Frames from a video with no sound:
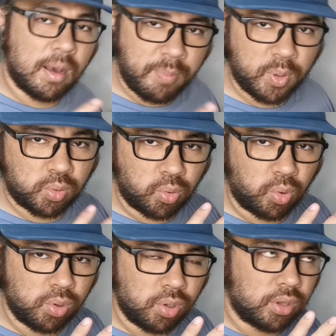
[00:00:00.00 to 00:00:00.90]
na
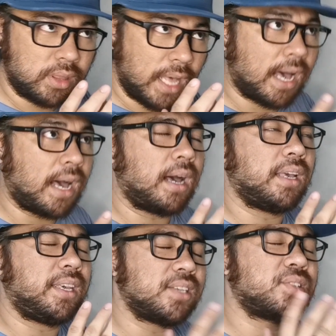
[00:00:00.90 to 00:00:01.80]
all na
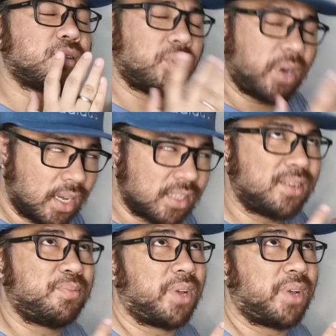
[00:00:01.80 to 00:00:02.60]
yes, correct.